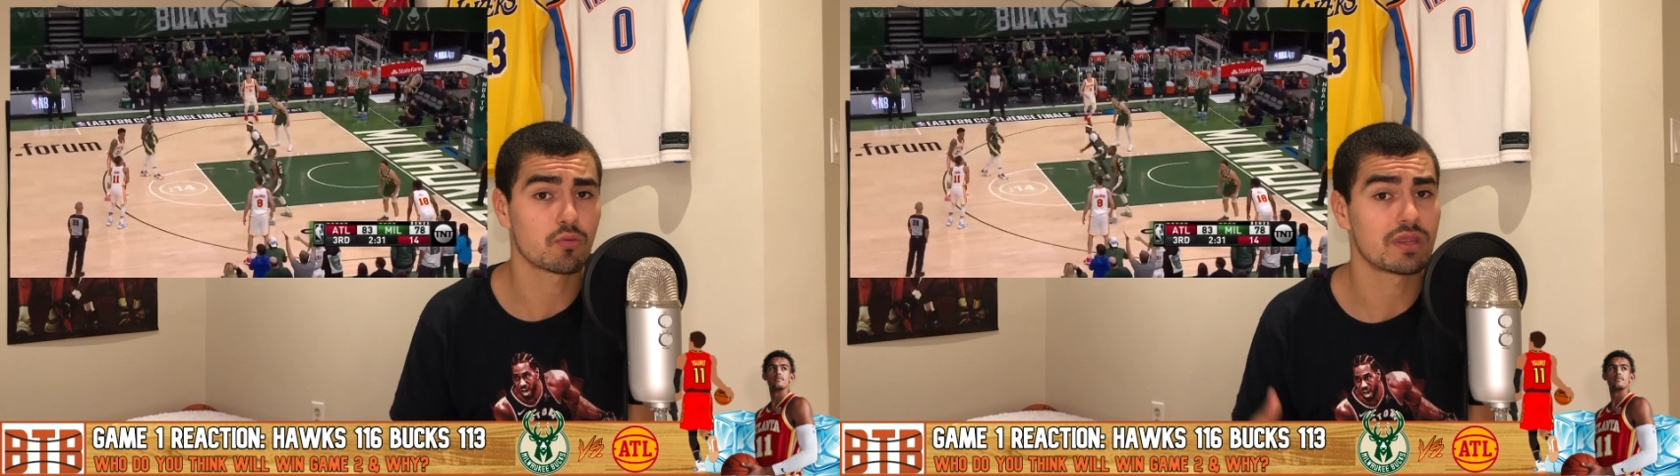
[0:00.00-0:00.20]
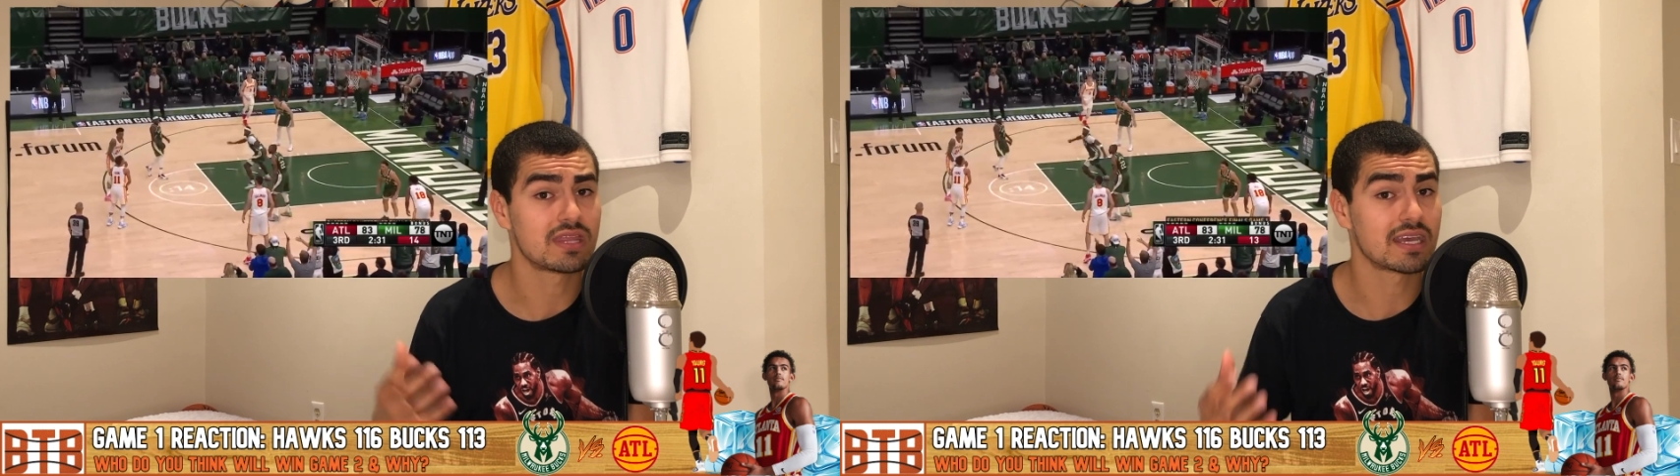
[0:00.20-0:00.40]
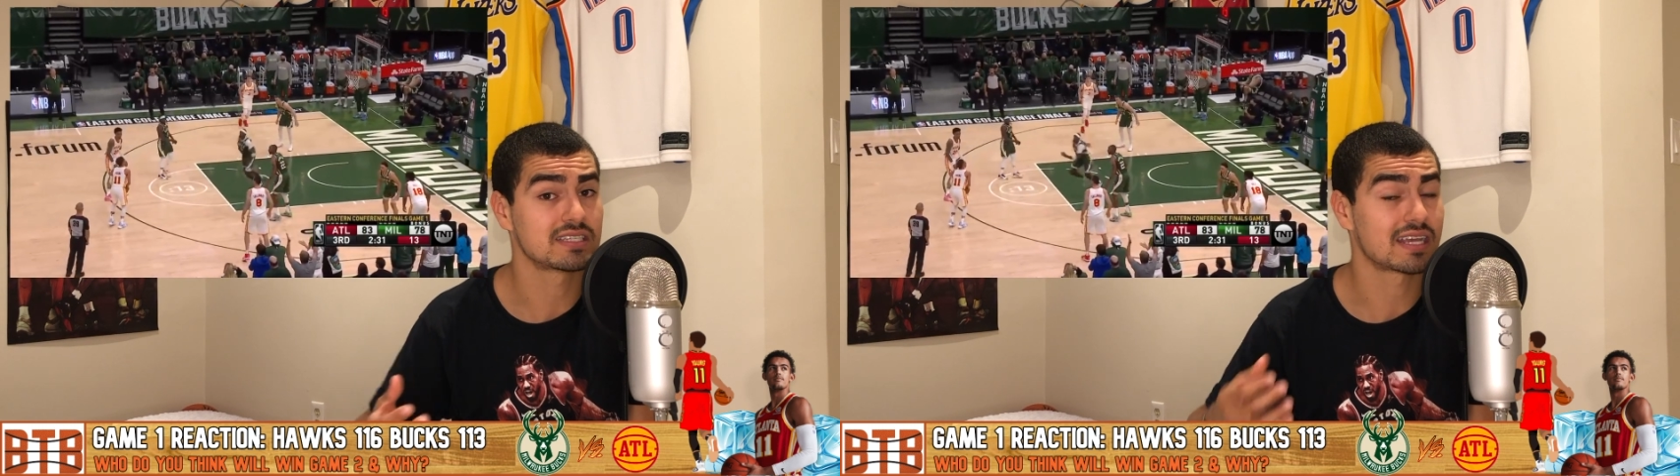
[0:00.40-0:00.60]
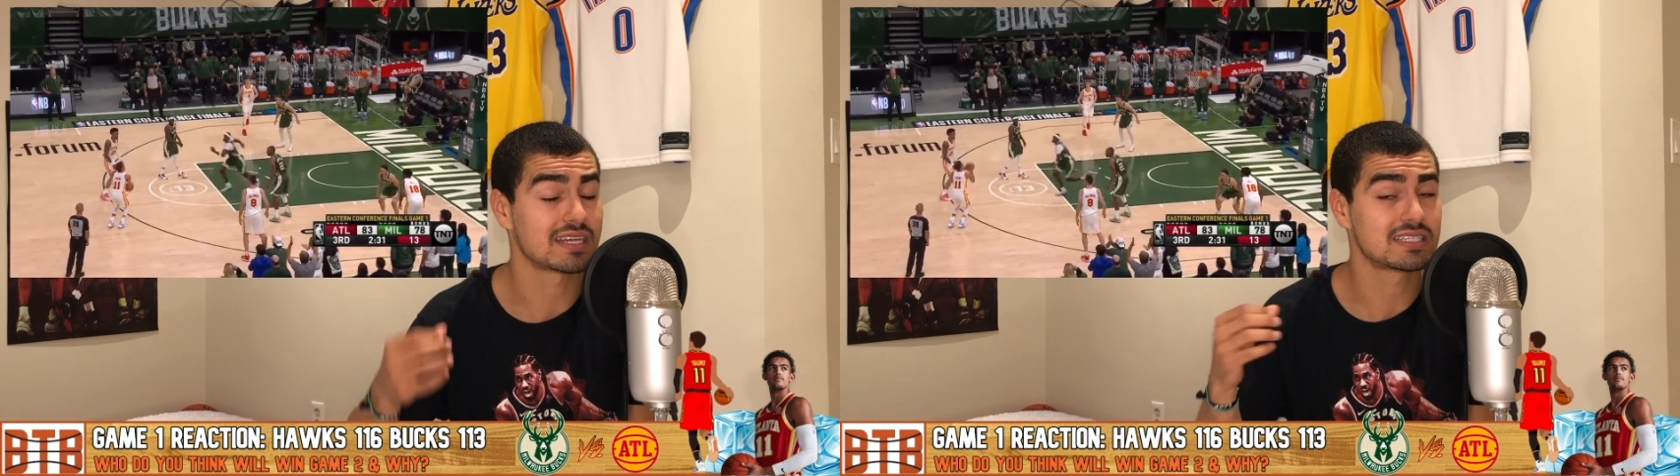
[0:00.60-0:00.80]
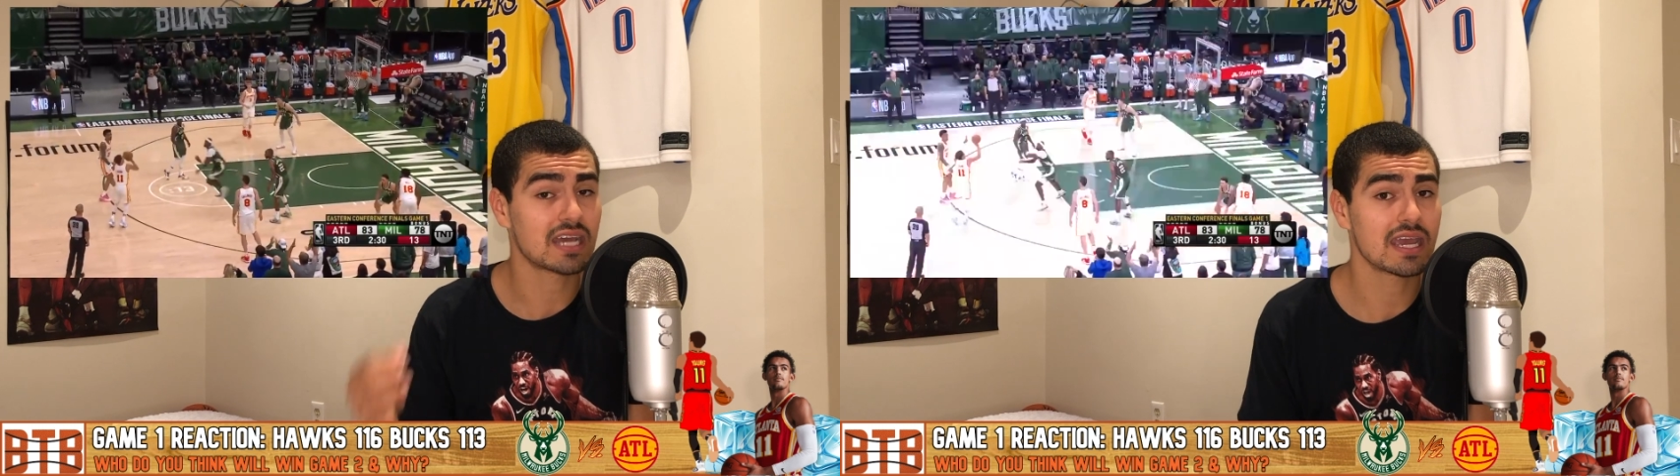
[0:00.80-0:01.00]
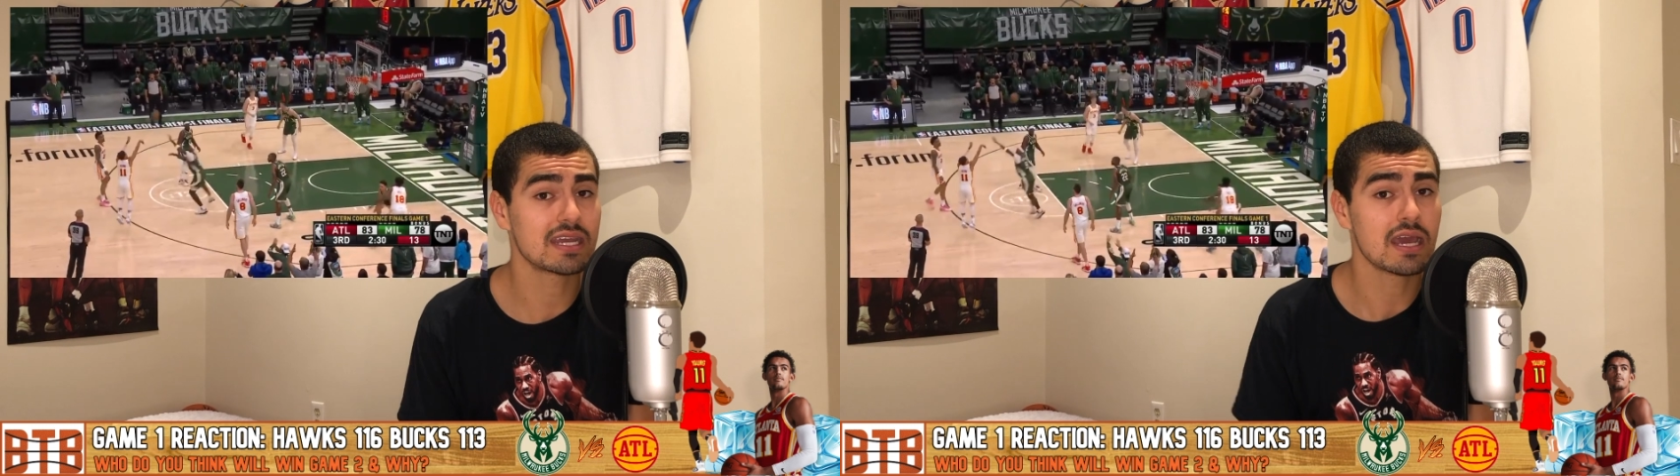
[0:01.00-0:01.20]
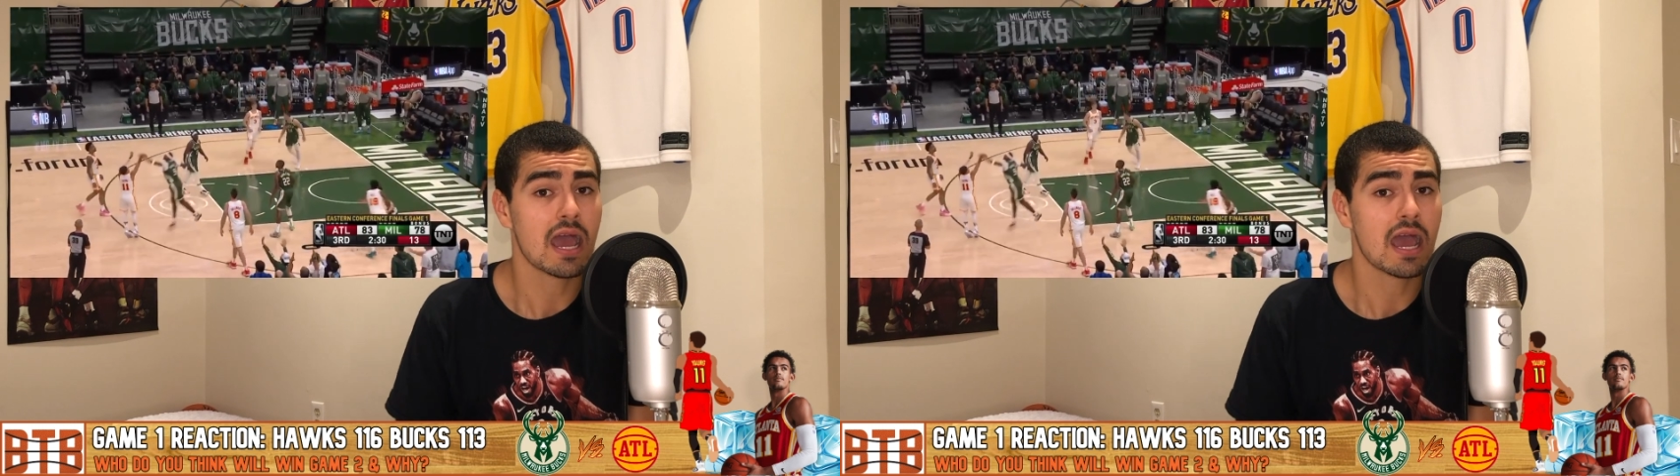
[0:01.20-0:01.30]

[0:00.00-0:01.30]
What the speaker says: when things get tight.